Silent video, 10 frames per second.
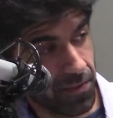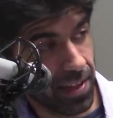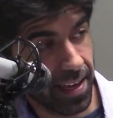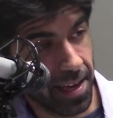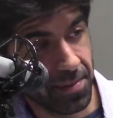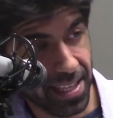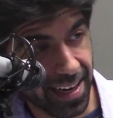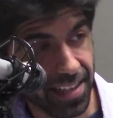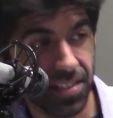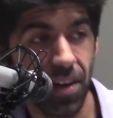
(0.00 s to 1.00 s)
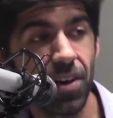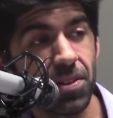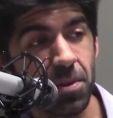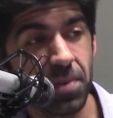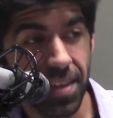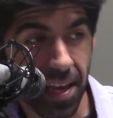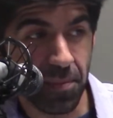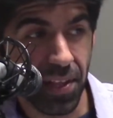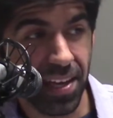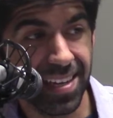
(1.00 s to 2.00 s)
for that game, and then I saw a little bit of
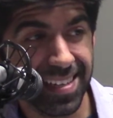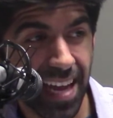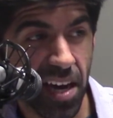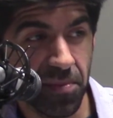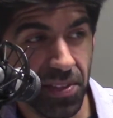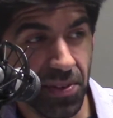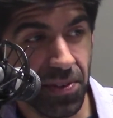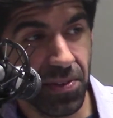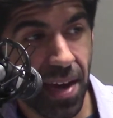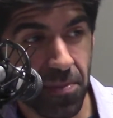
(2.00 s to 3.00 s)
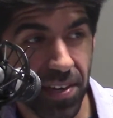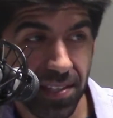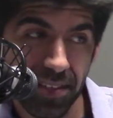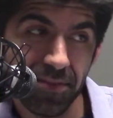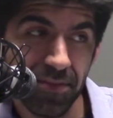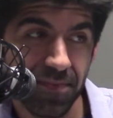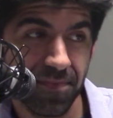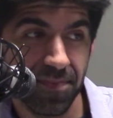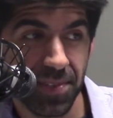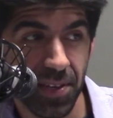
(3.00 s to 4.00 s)
gameplay, and now I'm a little apprehensive.
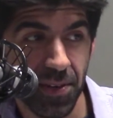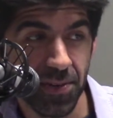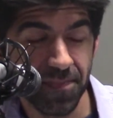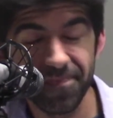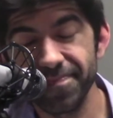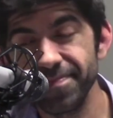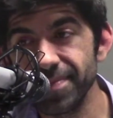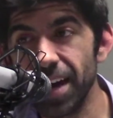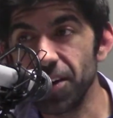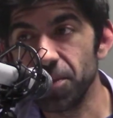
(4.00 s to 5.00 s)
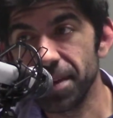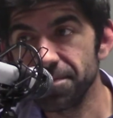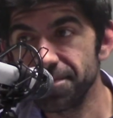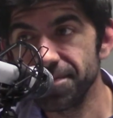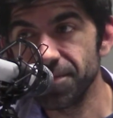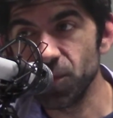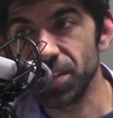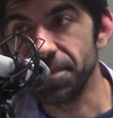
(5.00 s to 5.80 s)
So I don't know, man. We'll see.